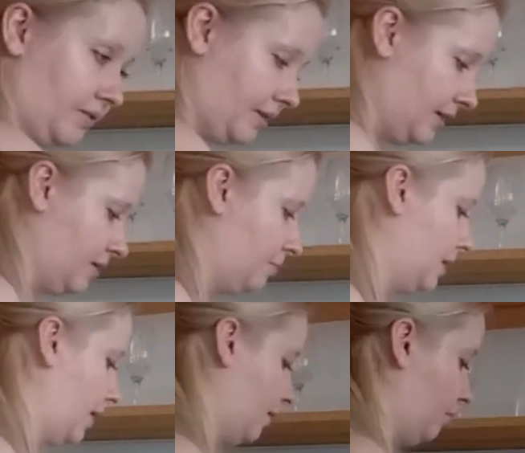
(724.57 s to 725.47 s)
thin
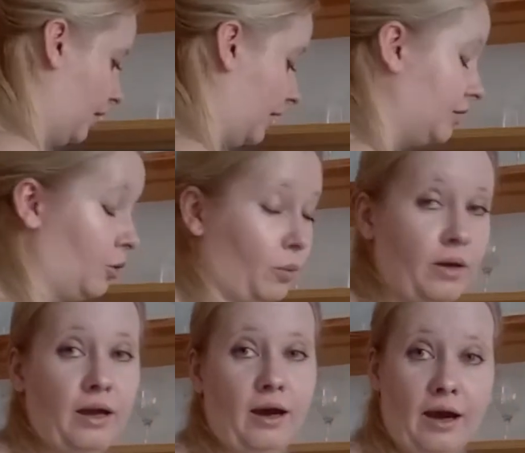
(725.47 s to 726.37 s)
banana bread. So
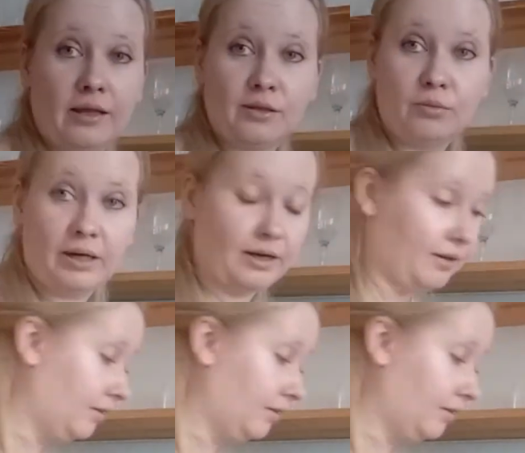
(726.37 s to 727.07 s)
either way,